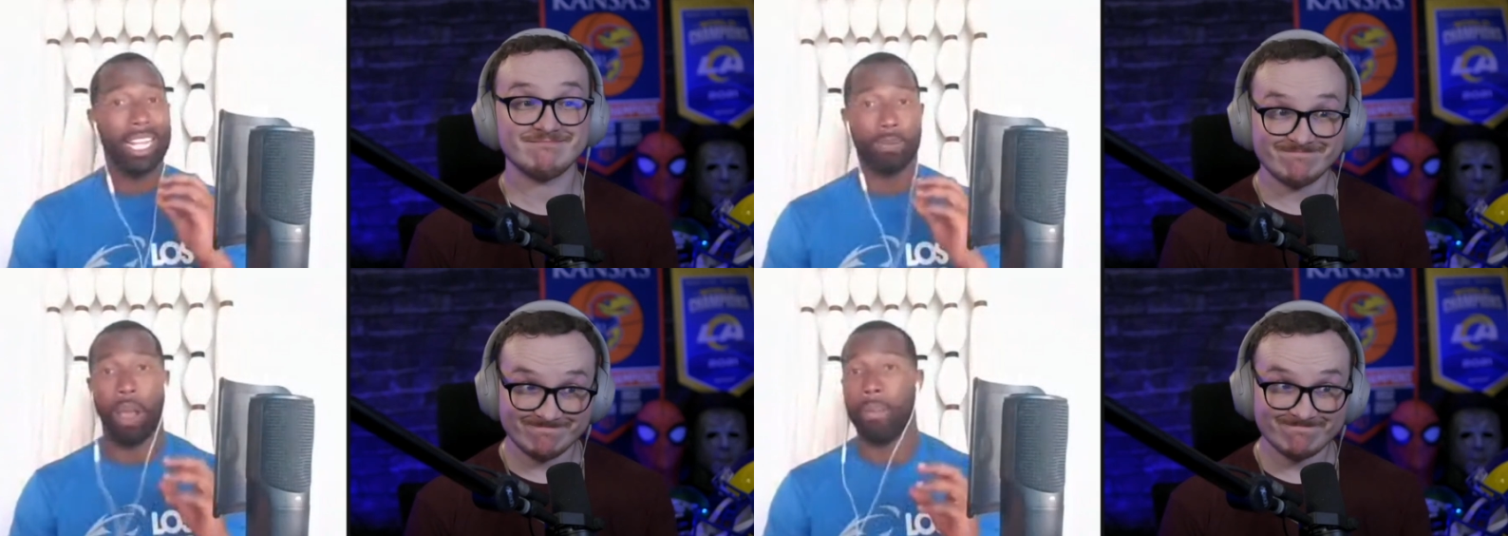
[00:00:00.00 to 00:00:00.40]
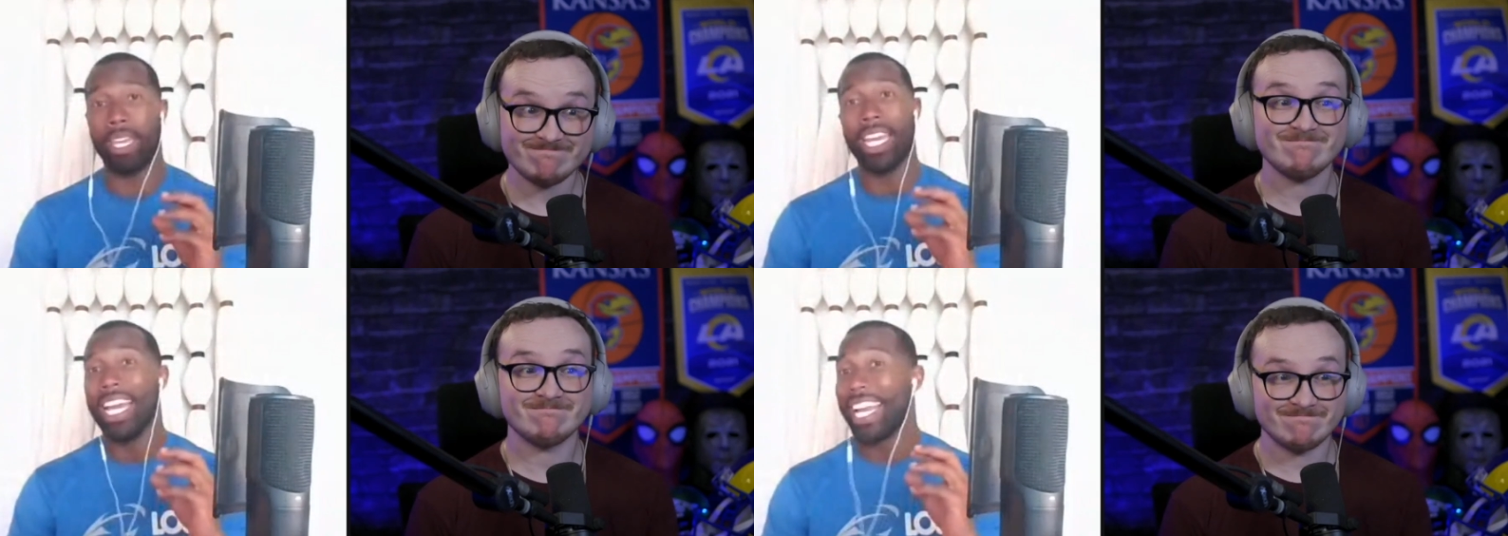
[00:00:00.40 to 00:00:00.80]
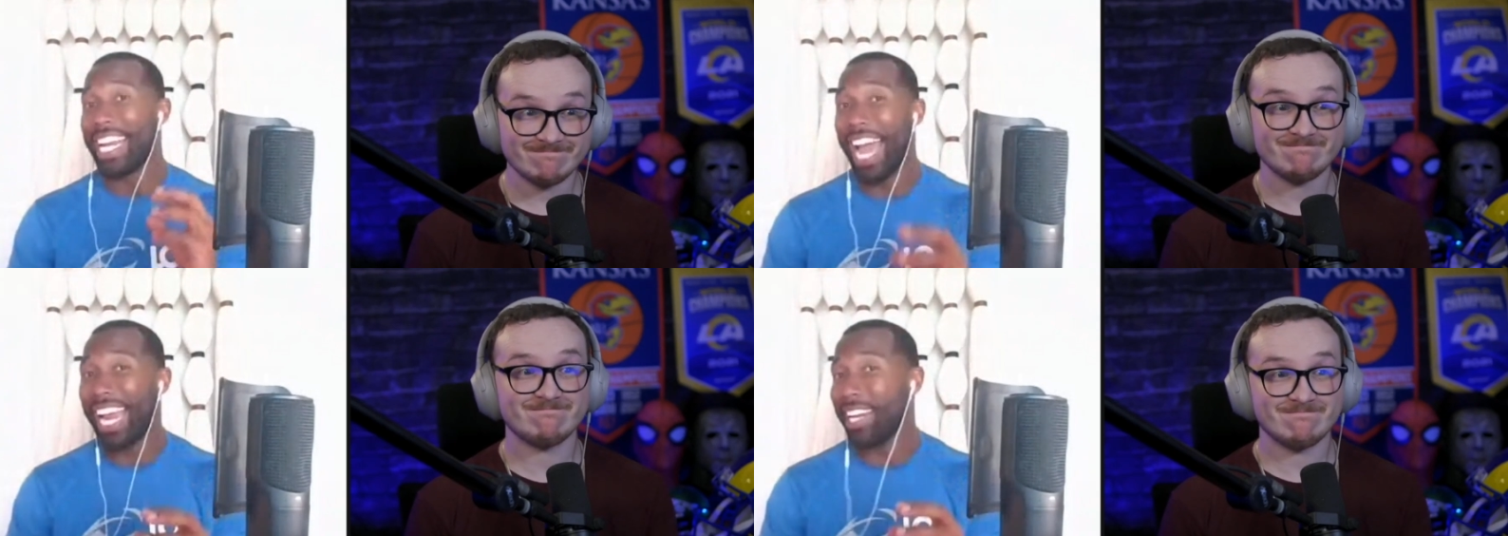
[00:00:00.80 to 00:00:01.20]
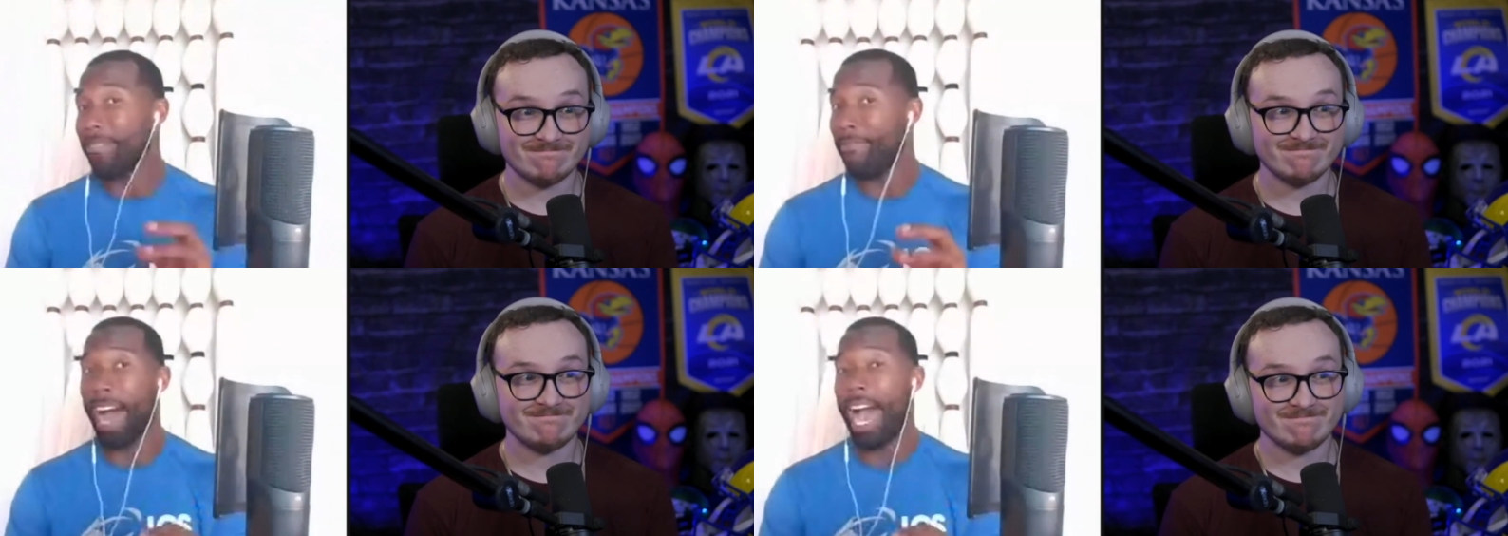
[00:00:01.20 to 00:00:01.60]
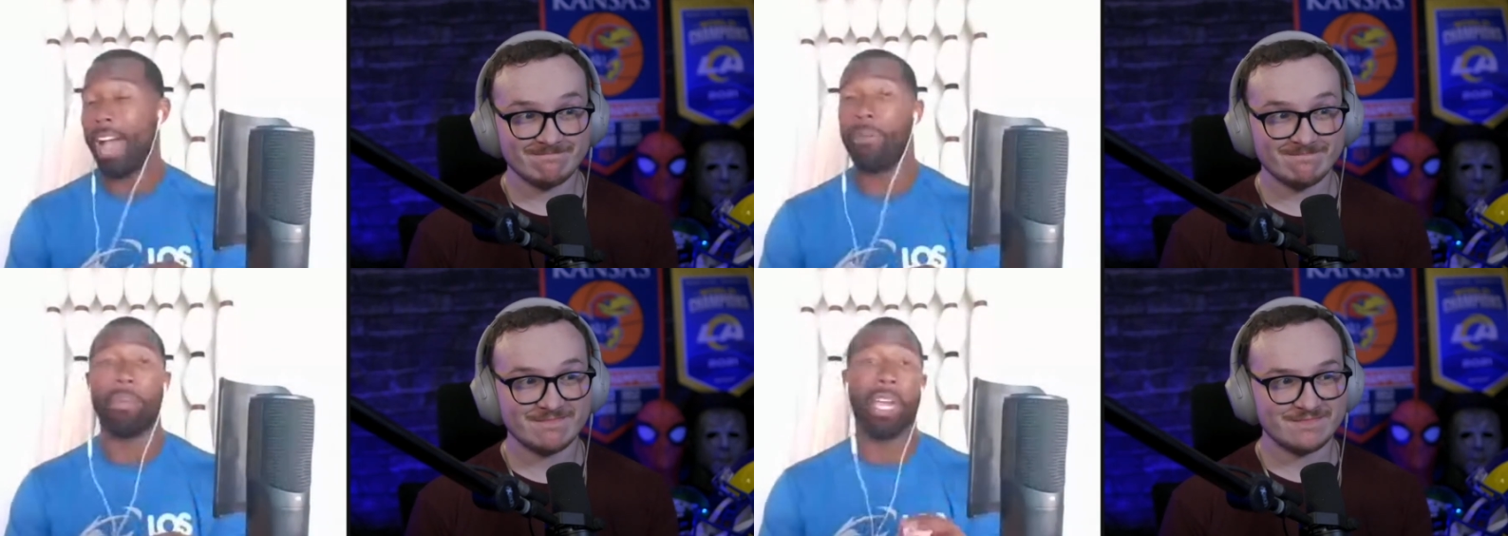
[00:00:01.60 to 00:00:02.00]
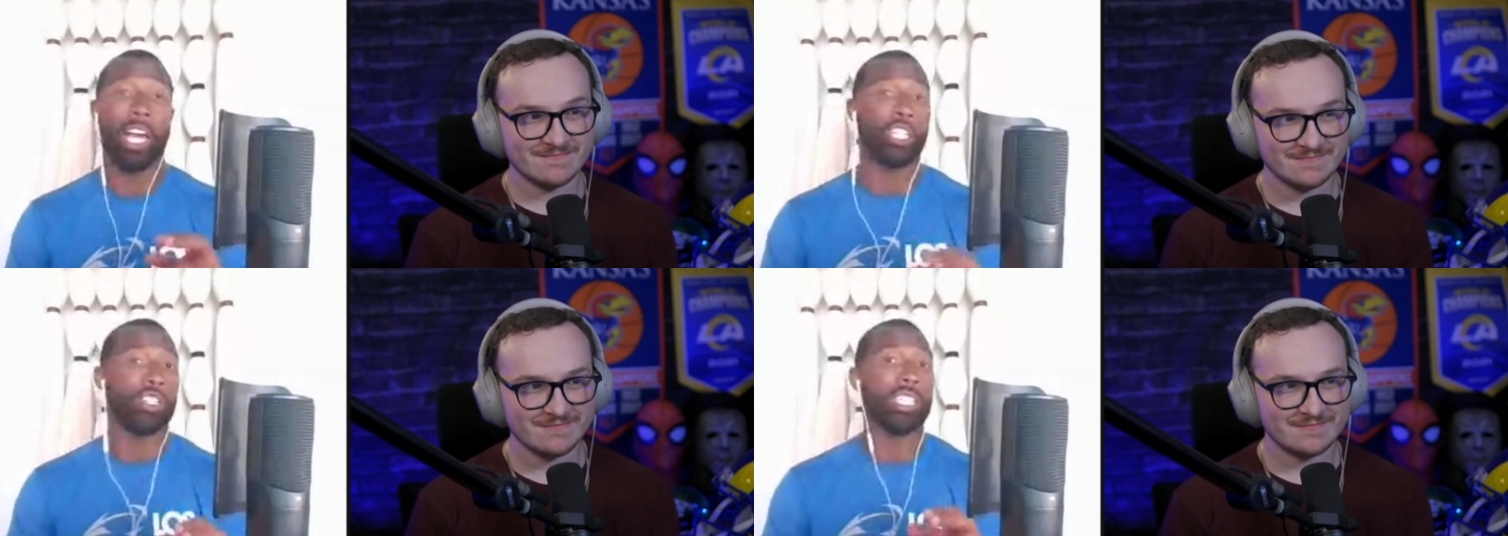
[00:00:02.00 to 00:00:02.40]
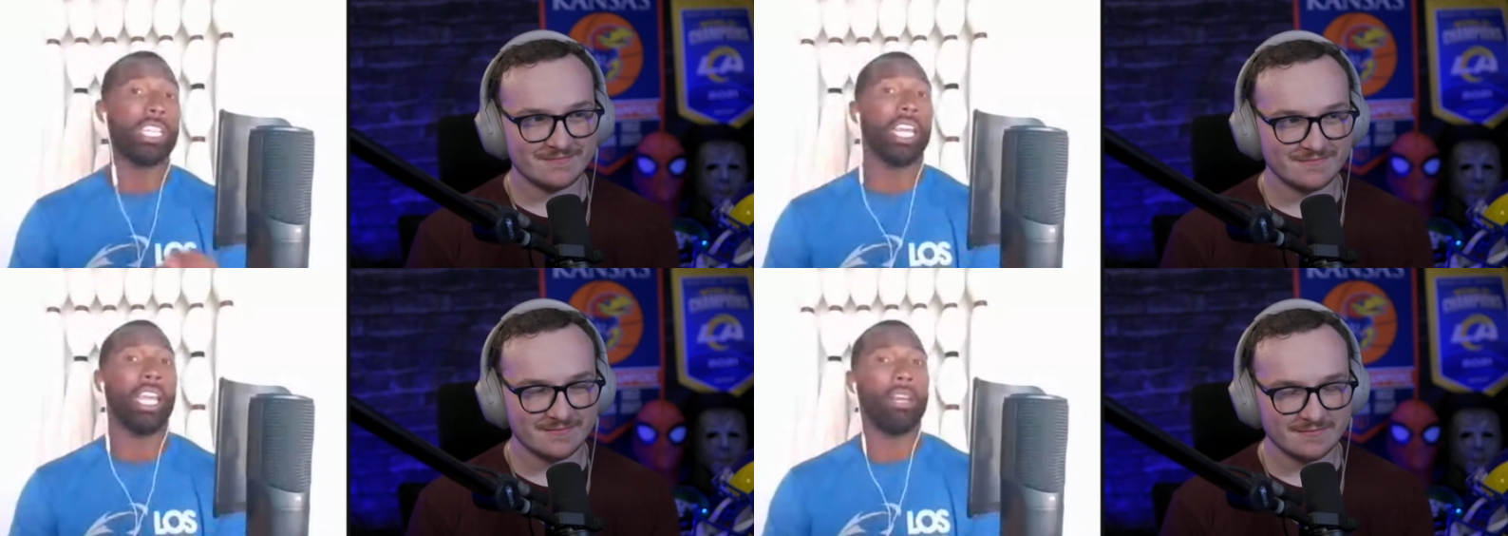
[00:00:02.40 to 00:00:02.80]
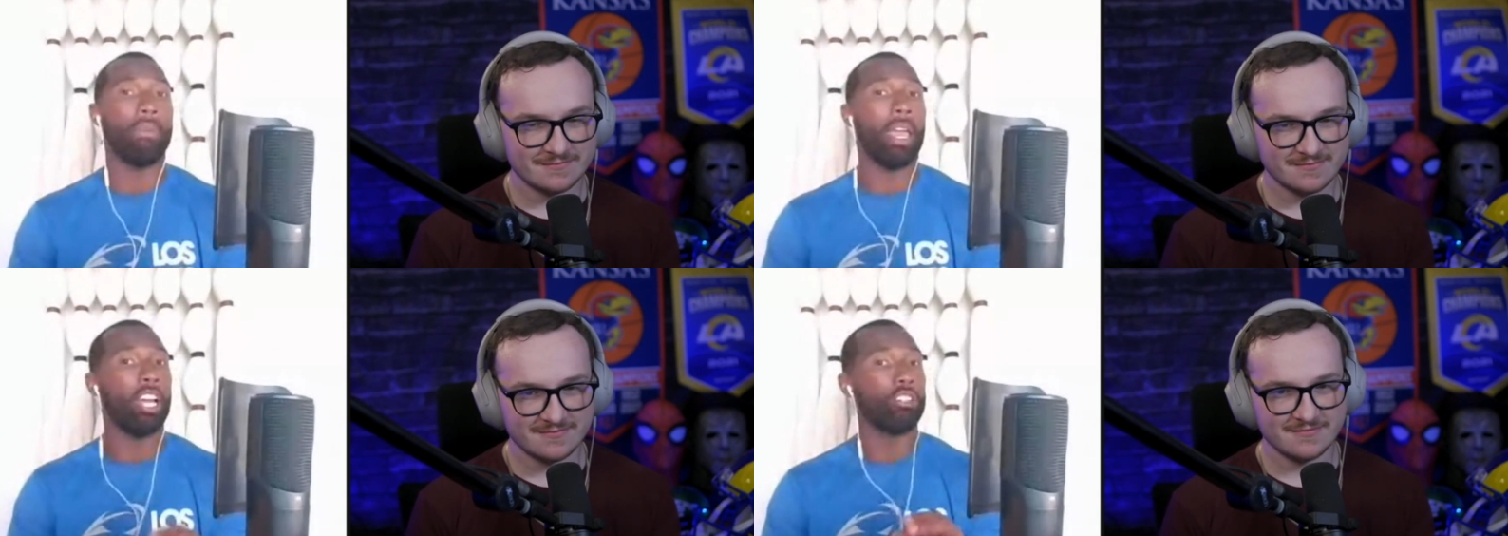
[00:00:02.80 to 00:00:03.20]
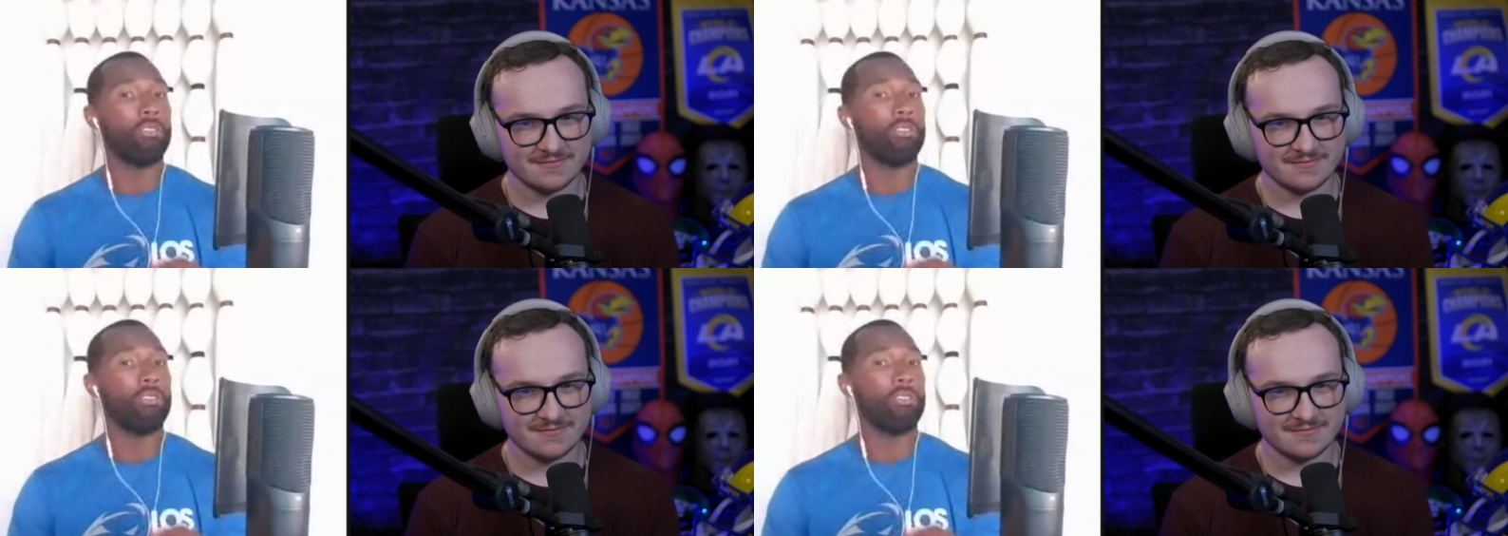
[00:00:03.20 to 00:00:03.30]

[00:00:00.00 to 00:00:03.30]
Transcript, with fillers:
Speaker 1: And it's probably 95, maybe 110, maybe